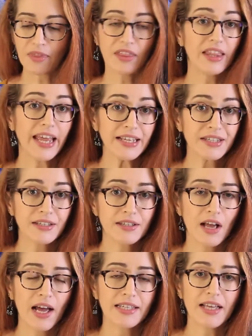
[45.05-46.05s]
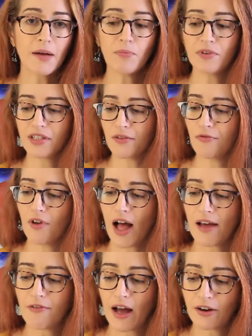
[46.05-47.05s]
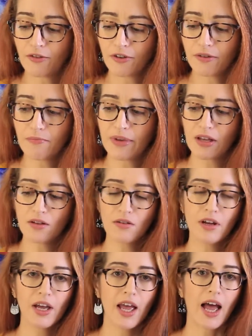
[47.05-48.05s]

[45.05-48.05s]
Next size up was the 500 mil,